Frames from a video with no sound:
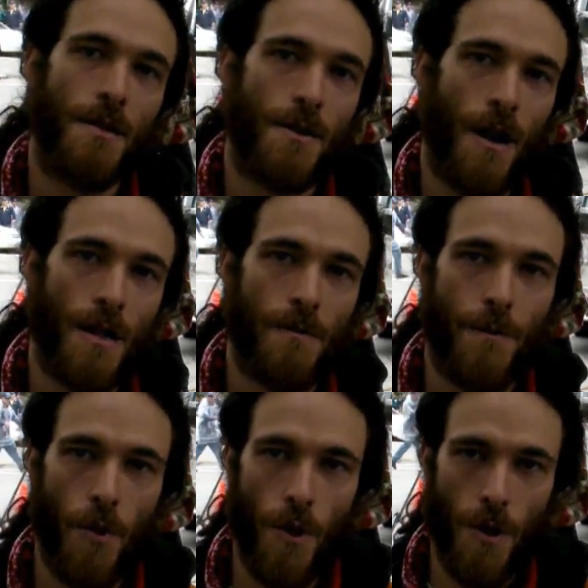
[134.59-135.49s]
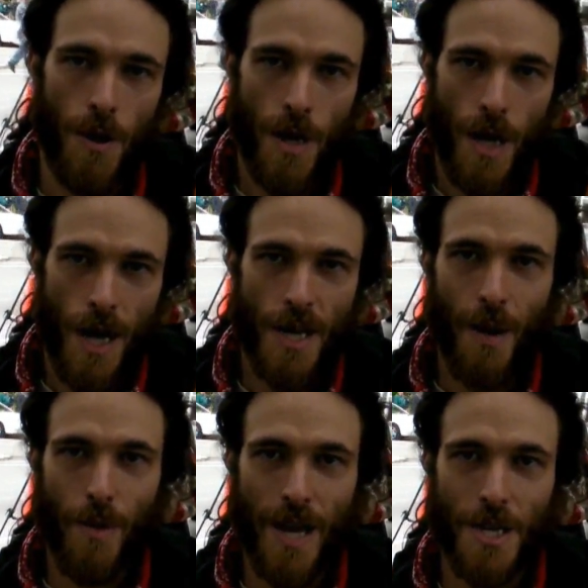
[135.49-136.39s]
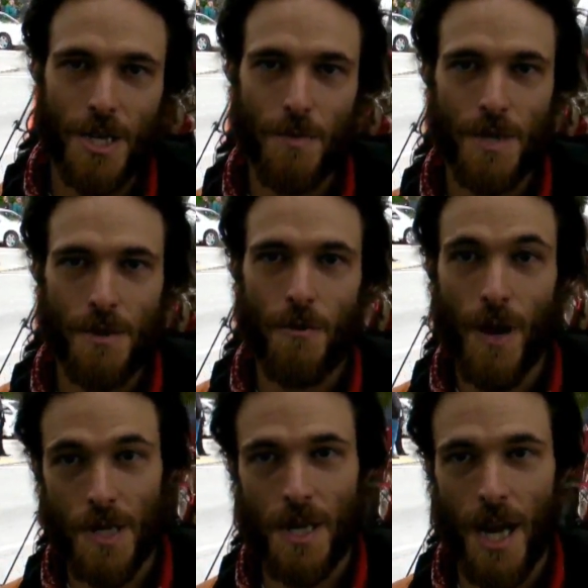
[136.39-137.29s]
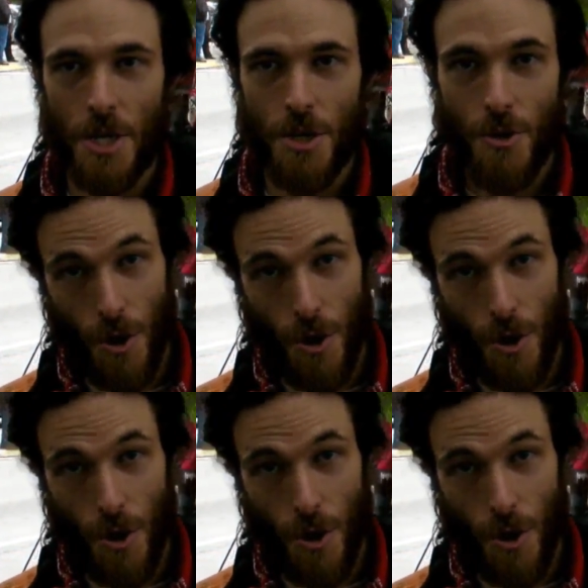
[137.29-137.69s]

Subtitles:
They're calling for Don Blankenship's resignation